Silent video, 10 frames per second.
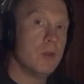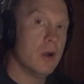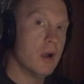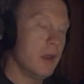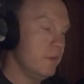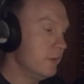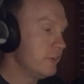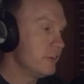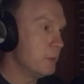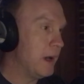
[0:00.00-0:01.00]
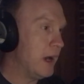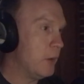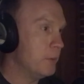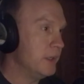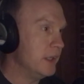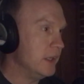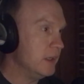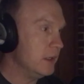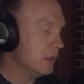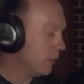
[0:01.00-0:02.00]
Alright, this is the Pyle
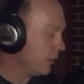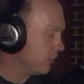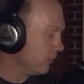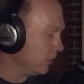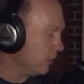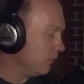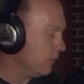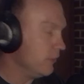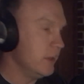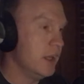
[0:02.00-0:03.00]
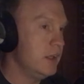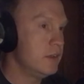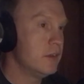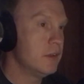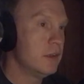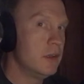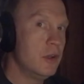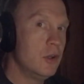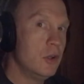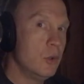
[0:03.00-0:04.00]
PD MIC58
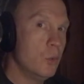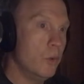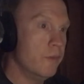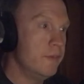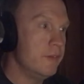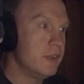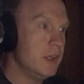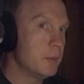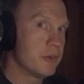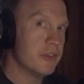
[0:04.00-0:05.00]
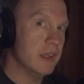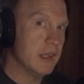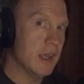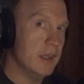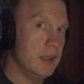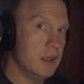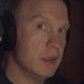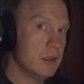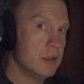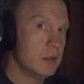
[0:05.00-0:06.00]
with 15% gain,
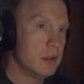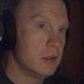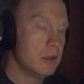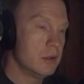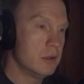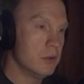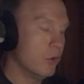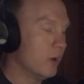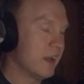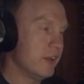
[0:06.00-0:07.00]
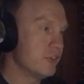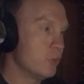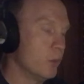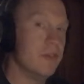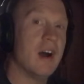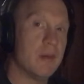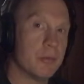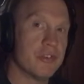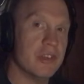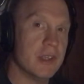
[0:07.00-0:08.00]
or I guess
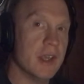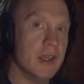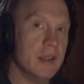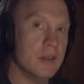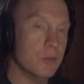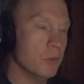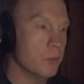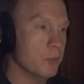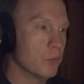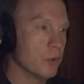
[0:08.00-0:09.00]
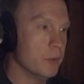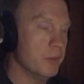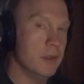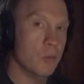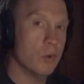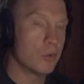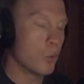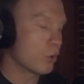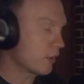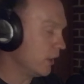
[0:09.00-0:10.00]
25% gain would really be
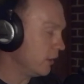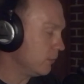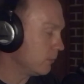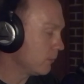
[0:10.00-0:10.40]
1/4 gain.